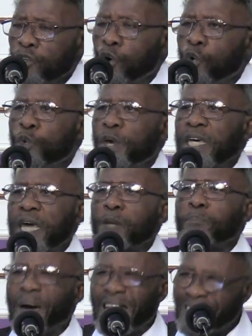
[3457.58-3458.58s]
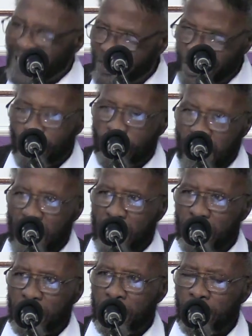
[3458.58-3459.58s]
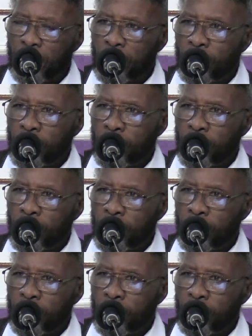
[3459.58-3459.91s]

So we can participate